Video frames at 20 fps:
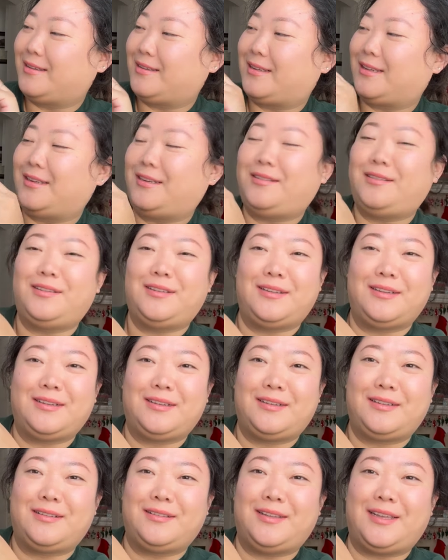gonna look
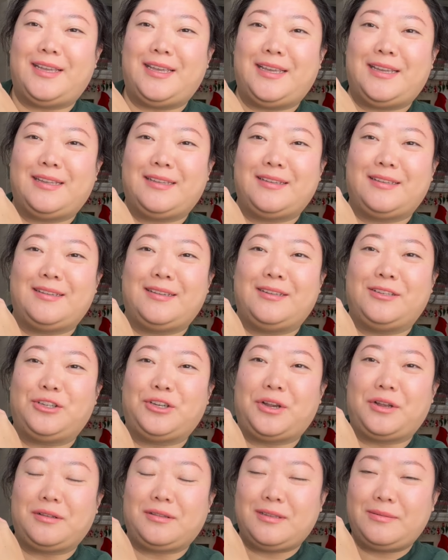like a
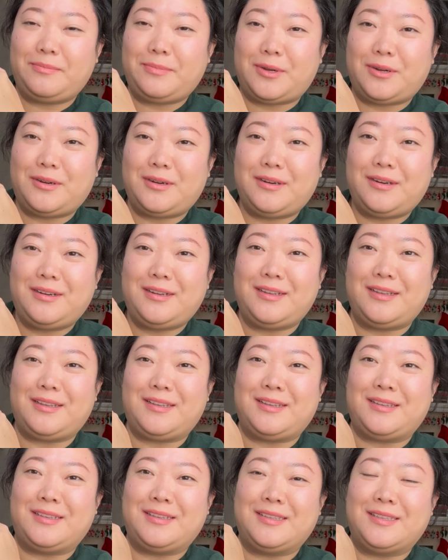chocolate bar
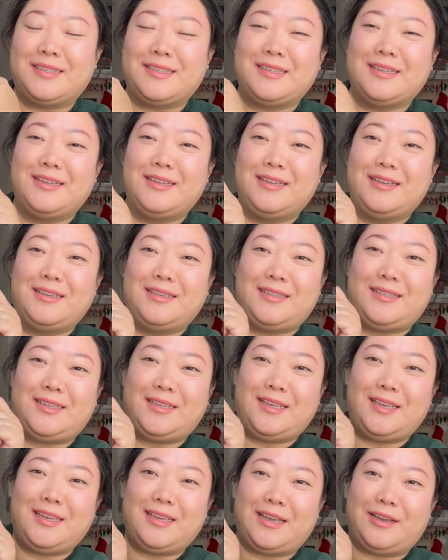is
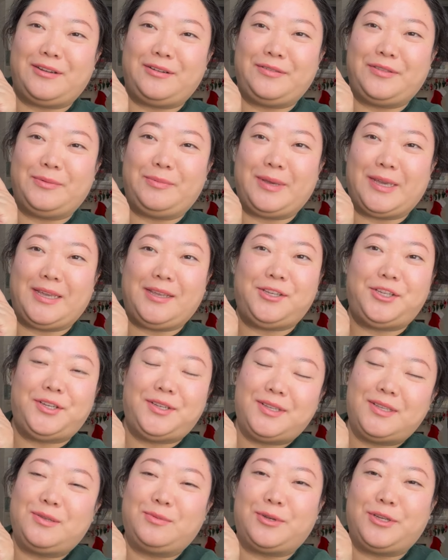sticking out of the
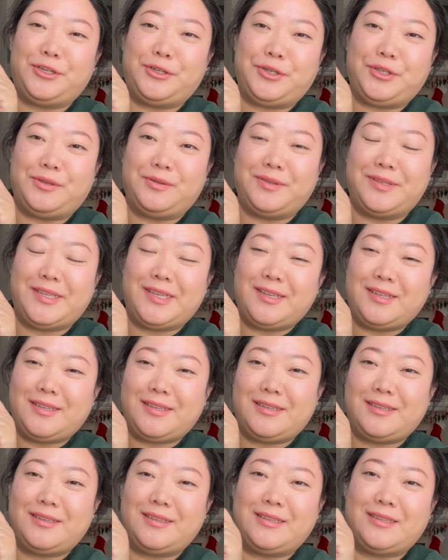pages when you use
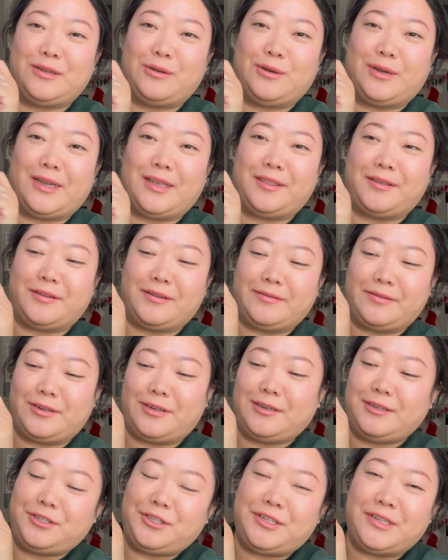it. So I thought of
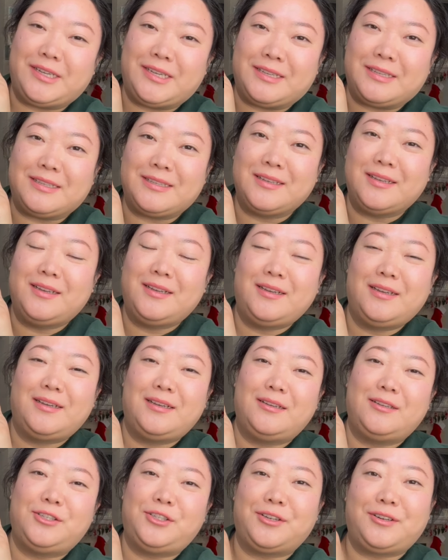her. She is
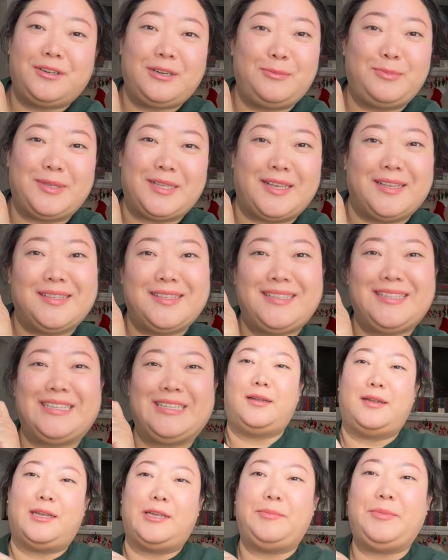sugar obsessed.
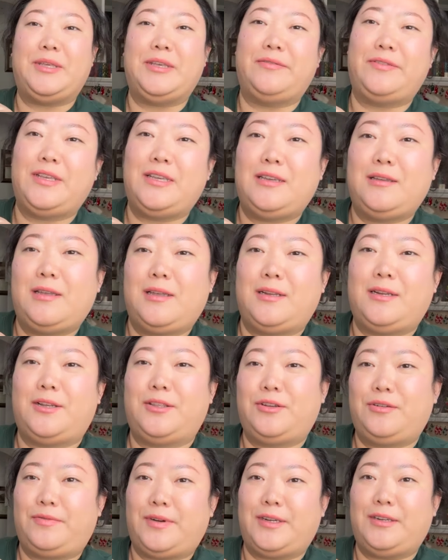I'm giving
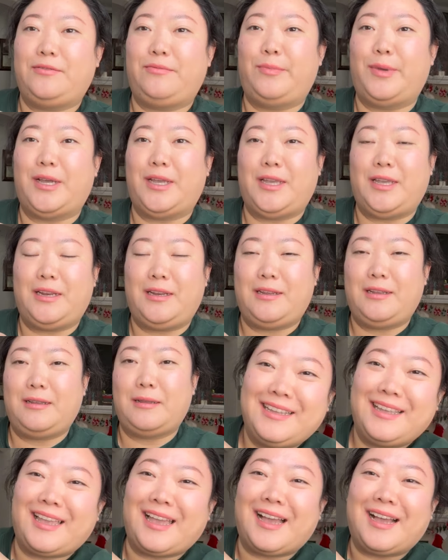another friend of mine
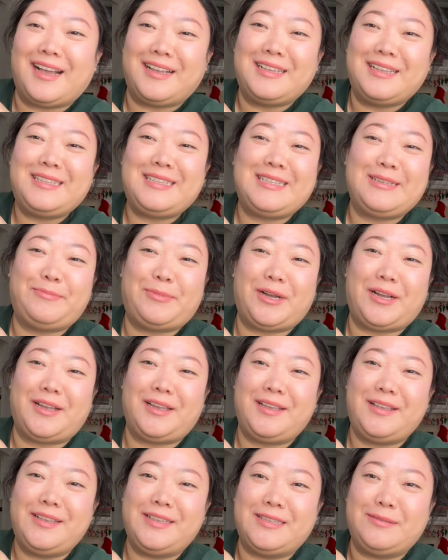Cast
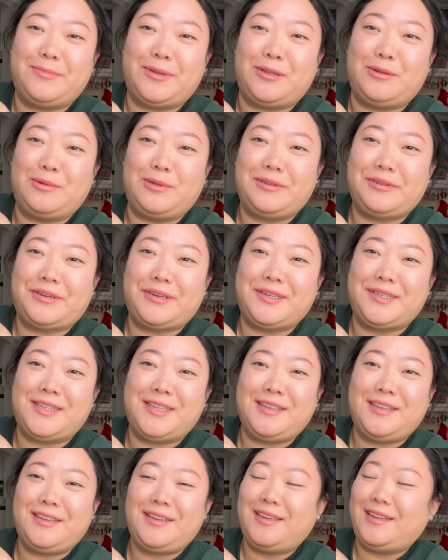by Isabel
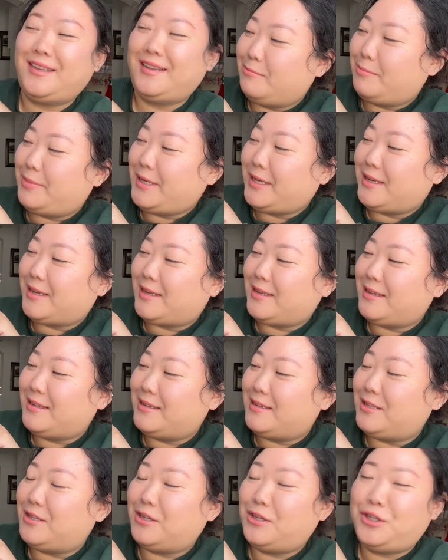Wilkerson
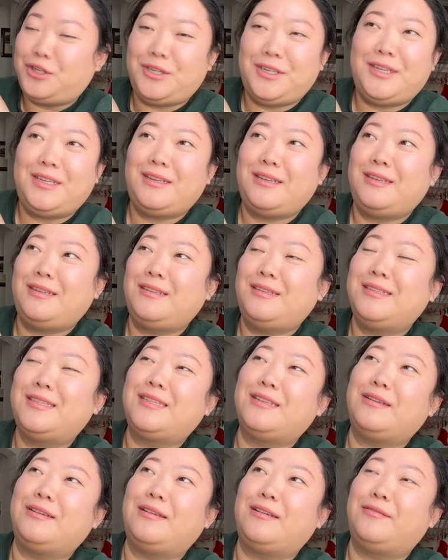because she is
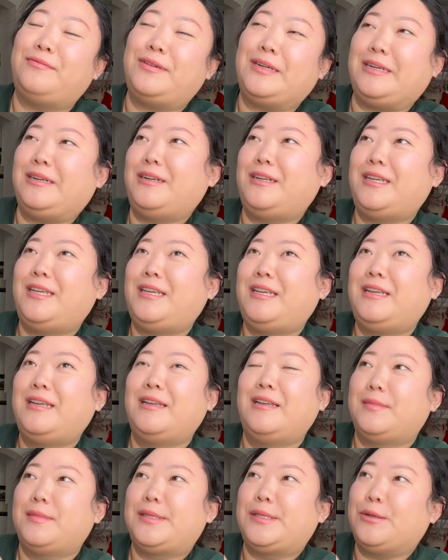a very
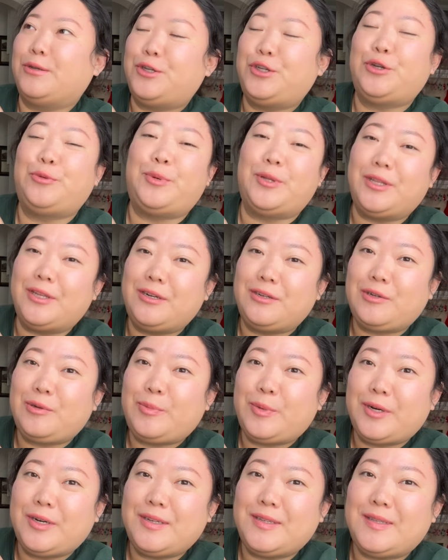socio-political
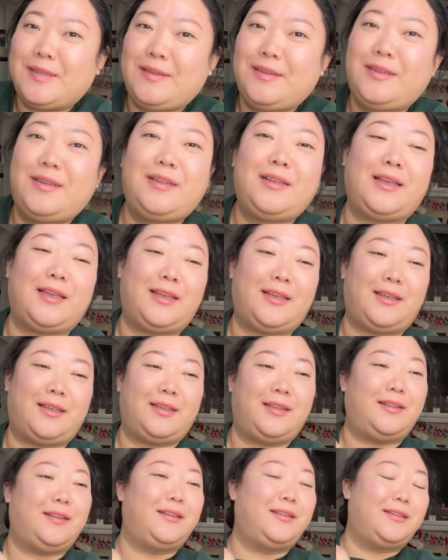person
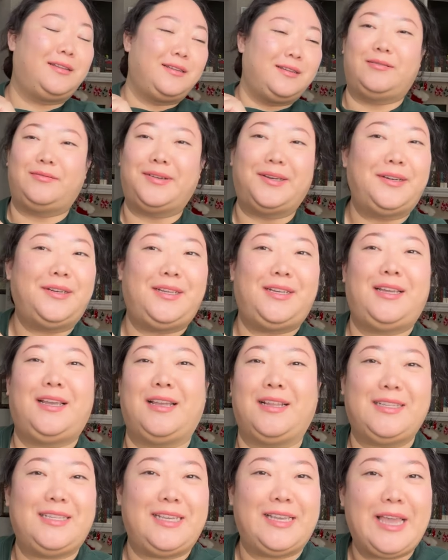and very
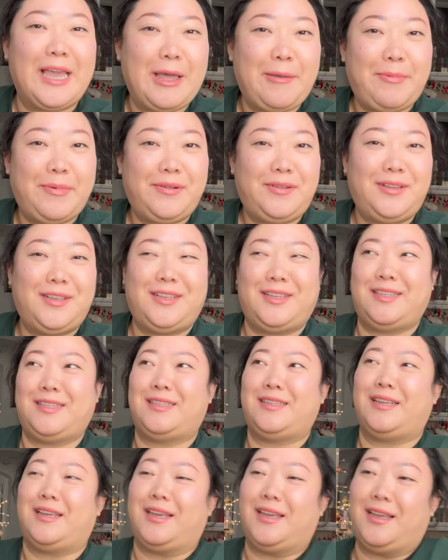
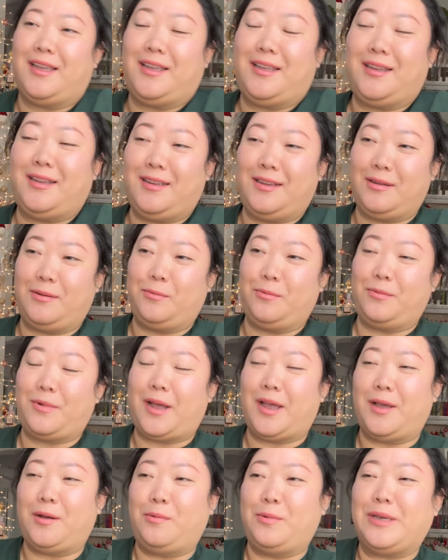anti-capitalist, and
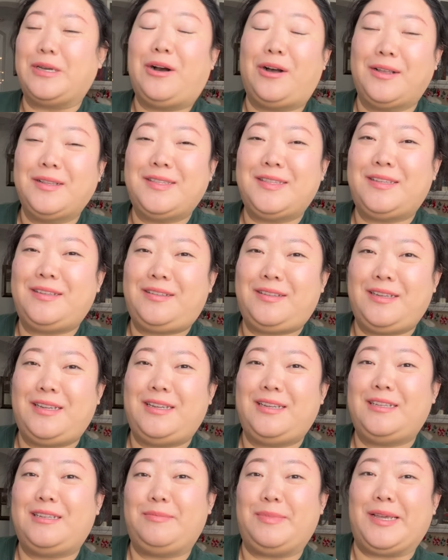we
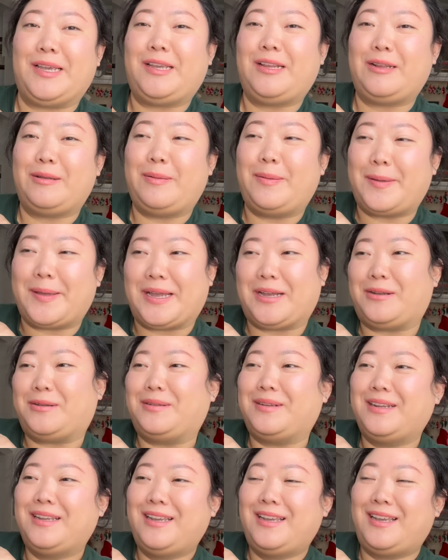constantly debate about,
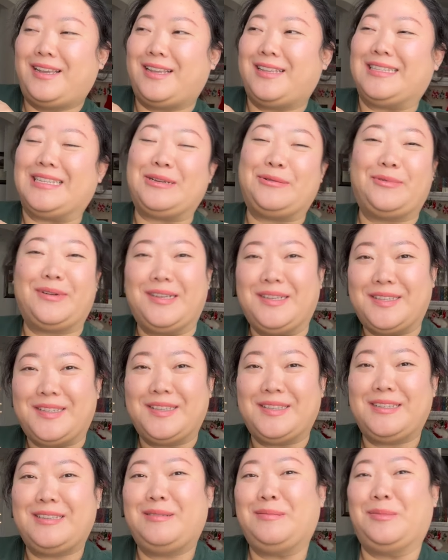is it
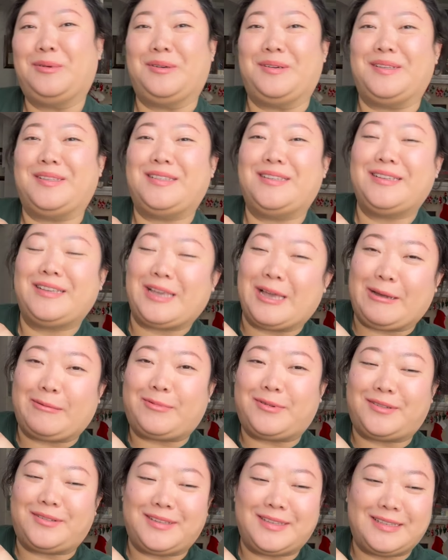racism or is it
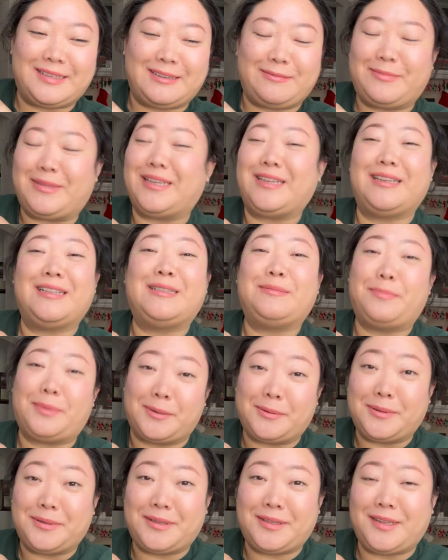capitalism? Like, it's
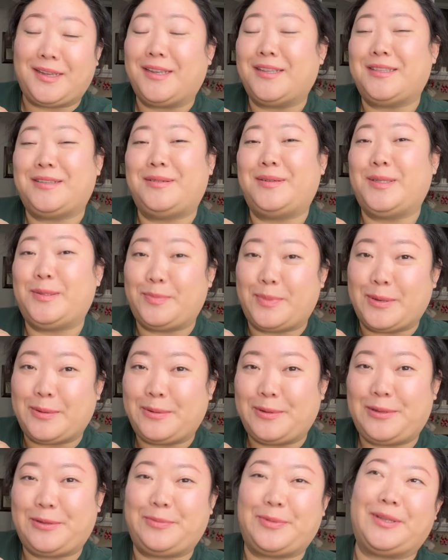both. The answer is
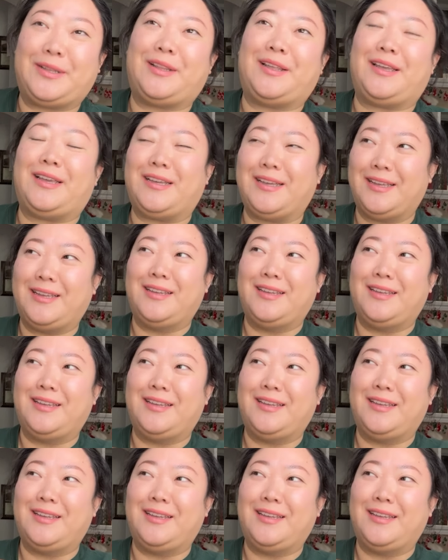both, but like,